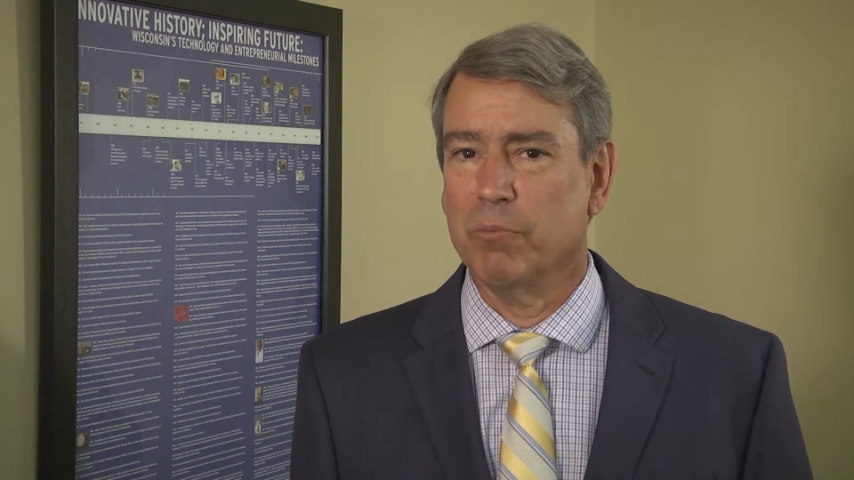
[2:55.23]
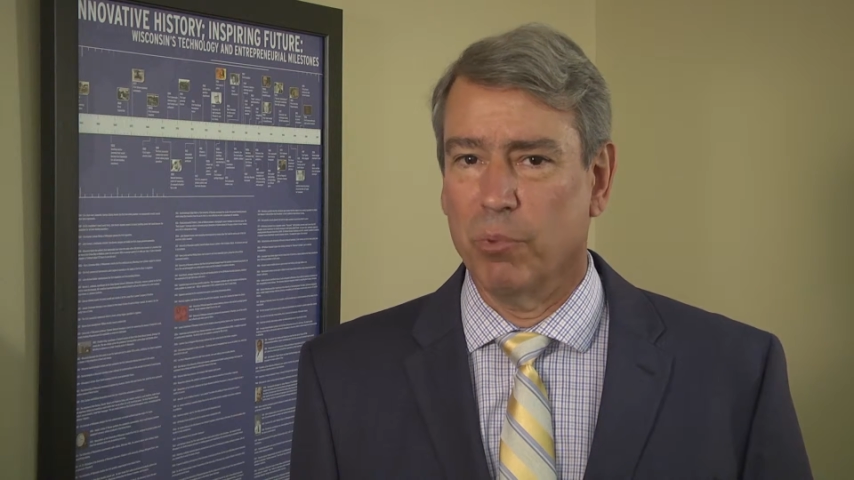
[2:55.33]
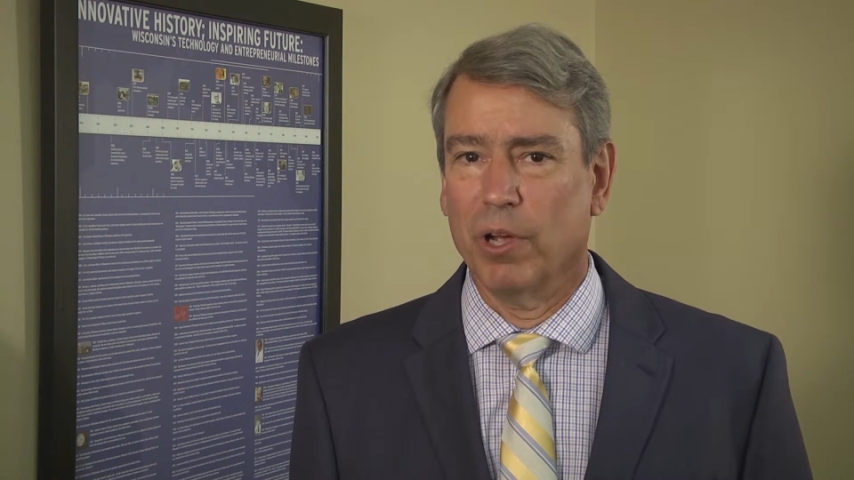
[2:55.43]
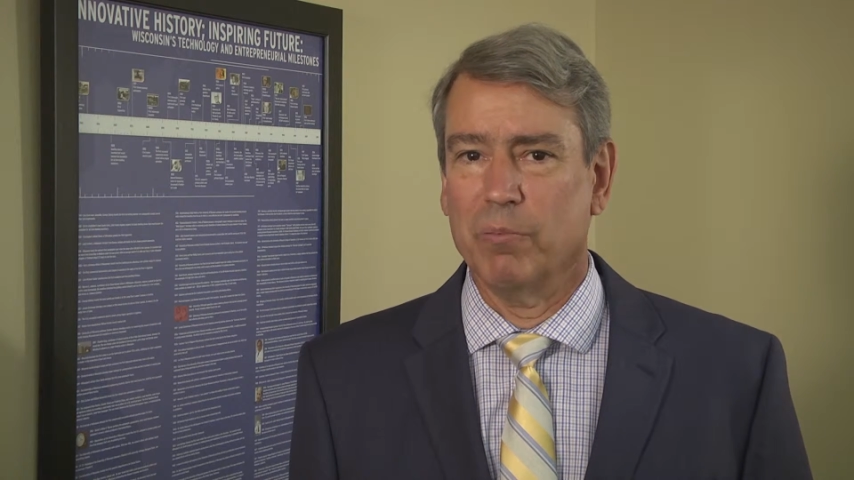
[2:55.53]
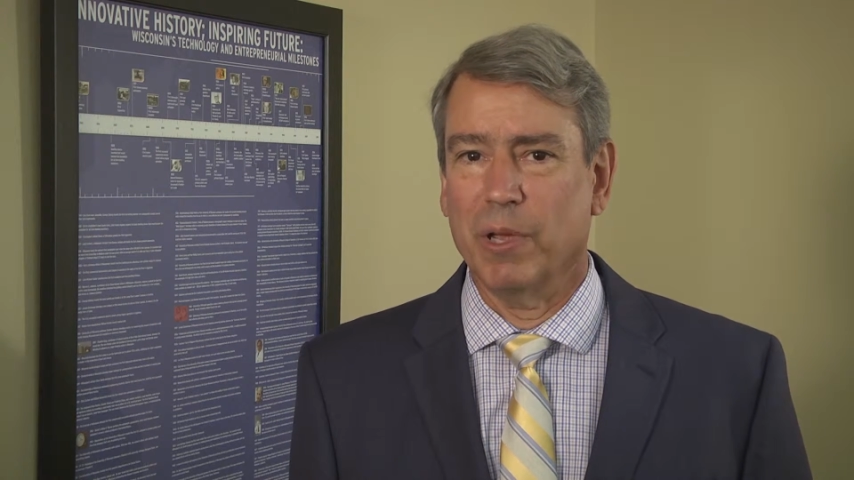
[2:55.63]
of
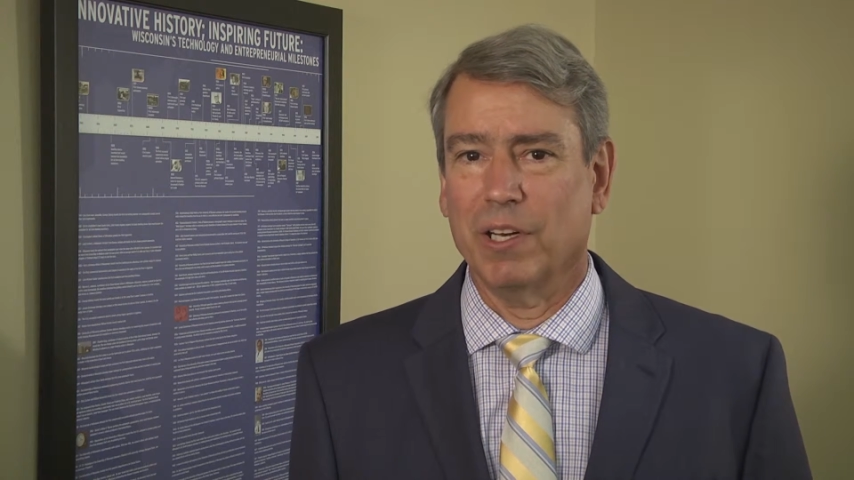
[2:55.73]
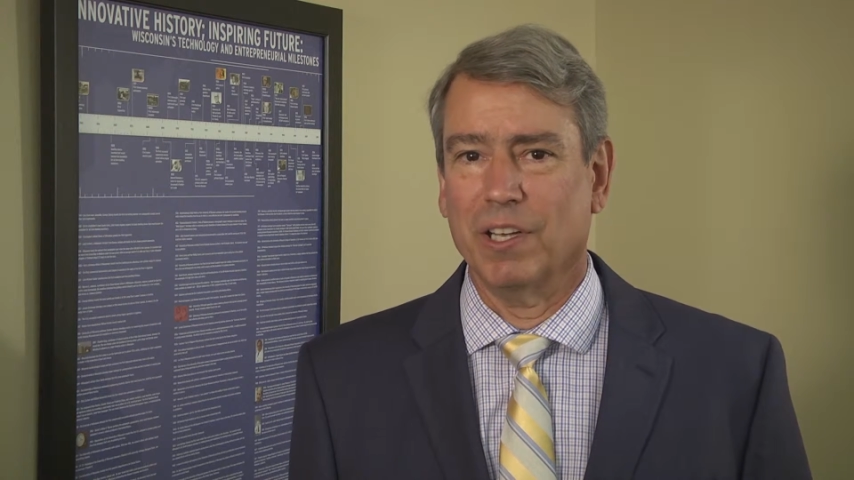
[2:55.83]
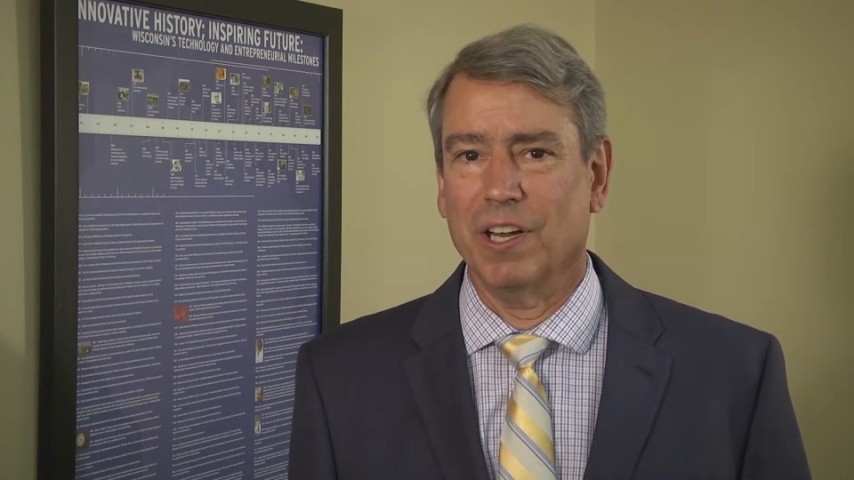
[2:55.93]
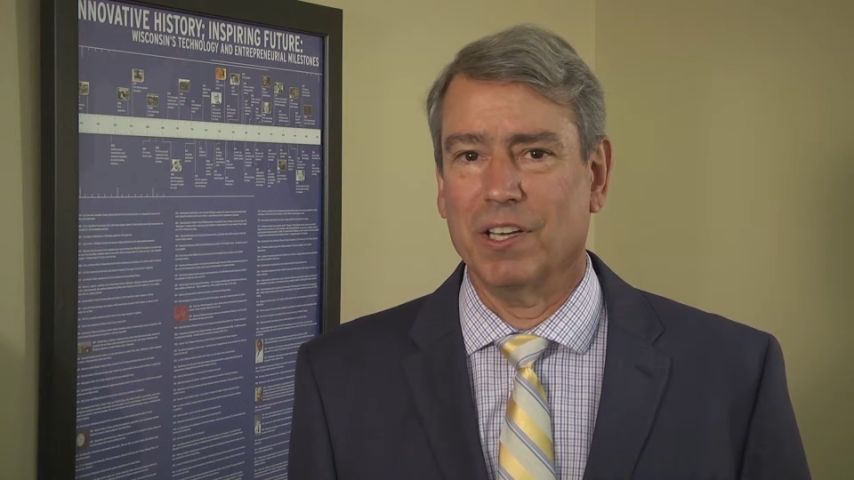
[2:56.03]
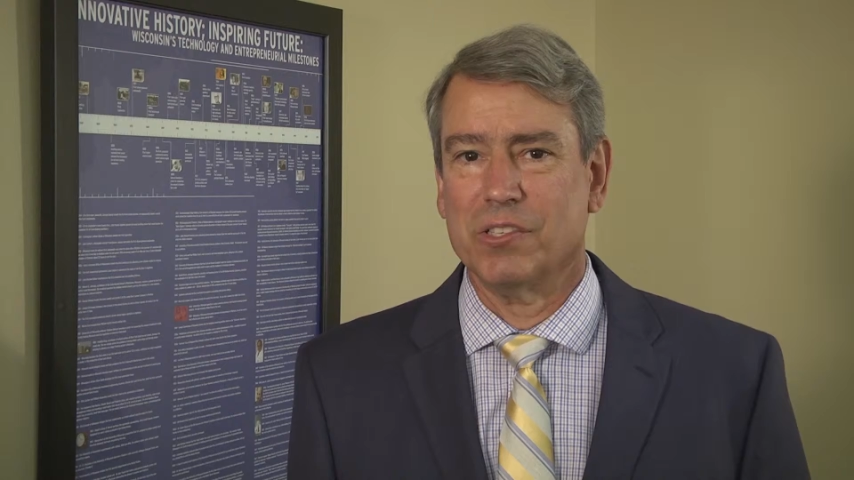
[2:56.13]
broadband
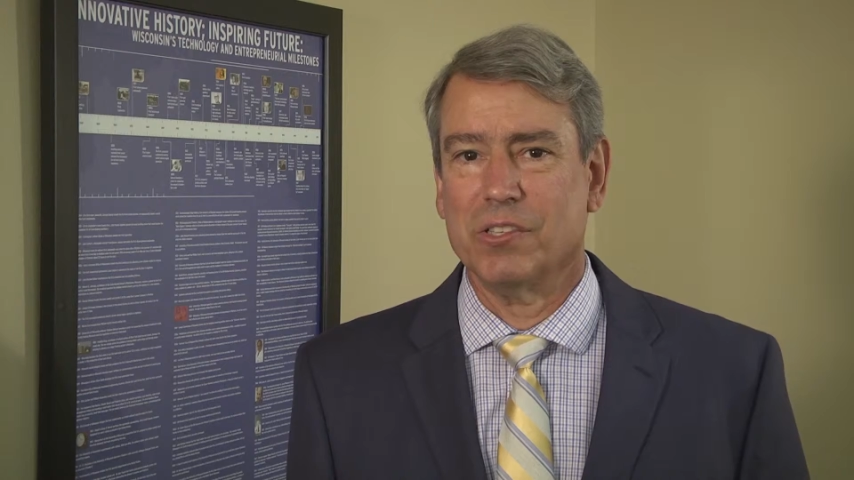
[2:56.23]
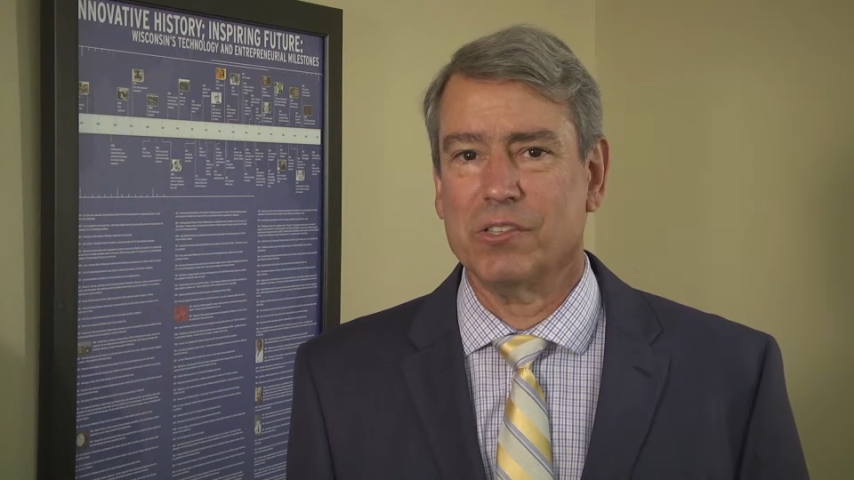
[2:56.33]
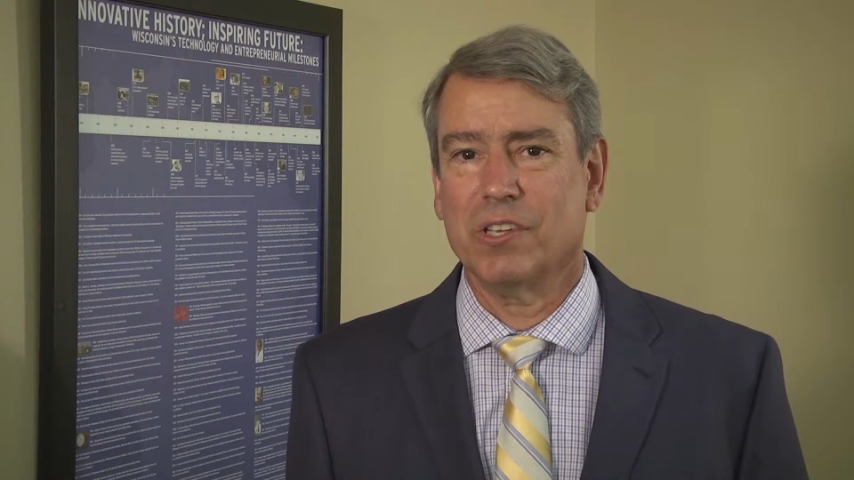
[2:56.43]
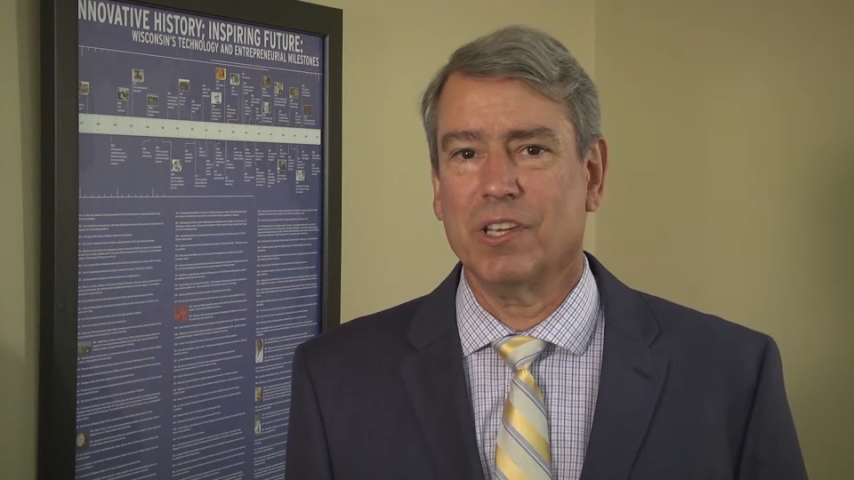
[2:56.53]
connections.